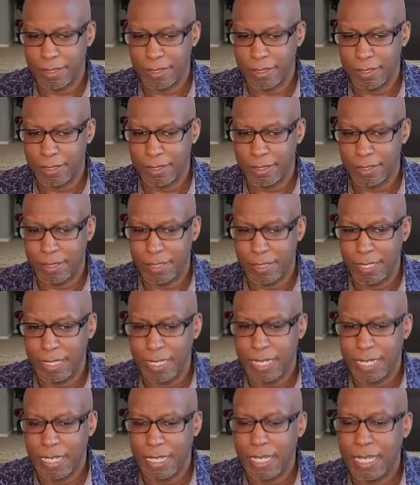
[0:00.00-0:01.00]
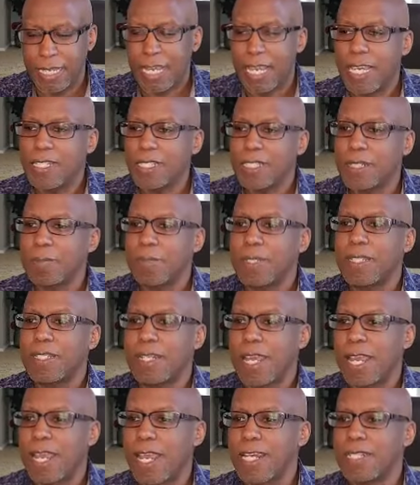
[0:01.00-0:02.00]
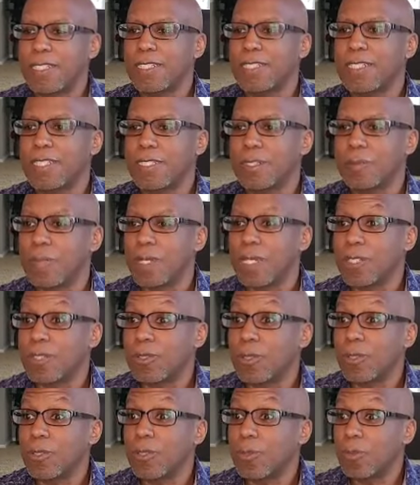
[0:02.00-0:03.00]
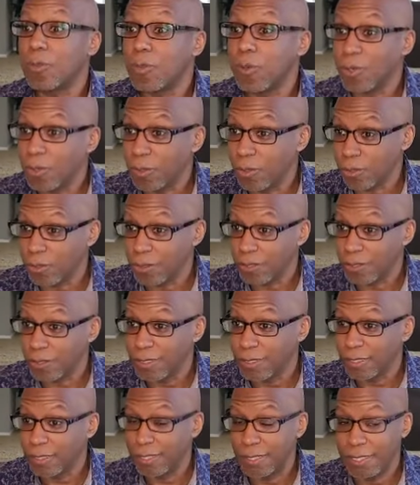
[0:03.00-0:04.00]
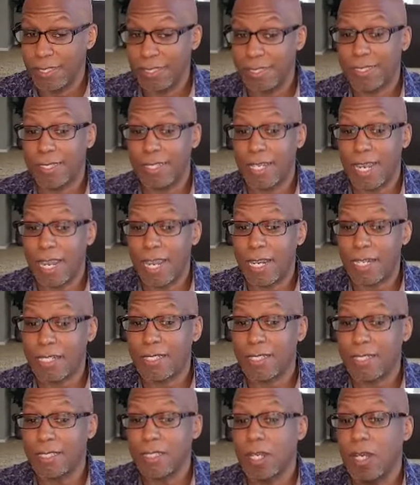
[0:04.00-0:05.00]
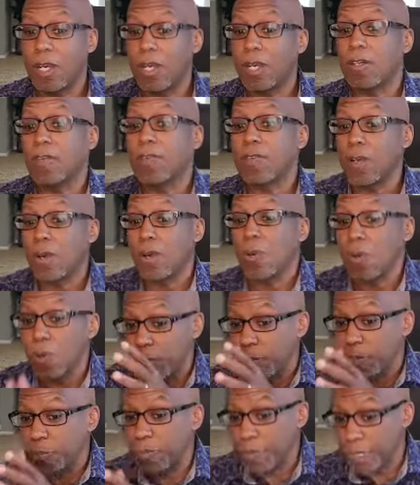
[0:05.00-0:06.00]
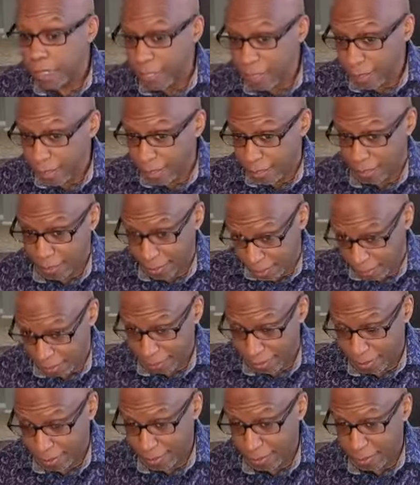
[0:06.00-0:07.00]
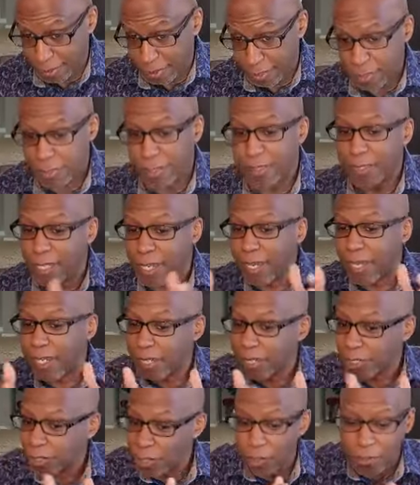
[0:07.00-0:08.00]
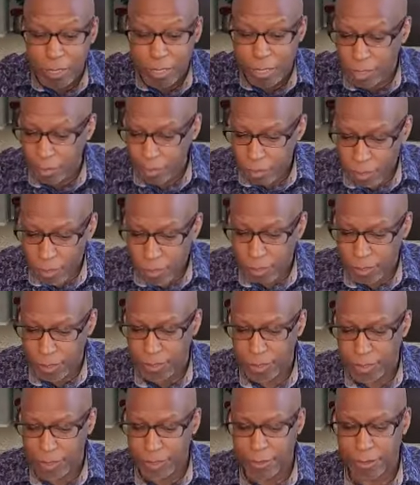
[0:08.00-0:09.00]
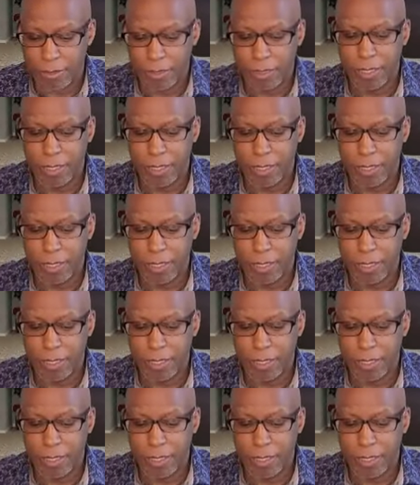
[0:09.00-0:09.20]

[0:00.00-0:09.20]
Right. Mm-hmm. It has to be an action that's based on the word. It's an action of obedience because God has already spoken it.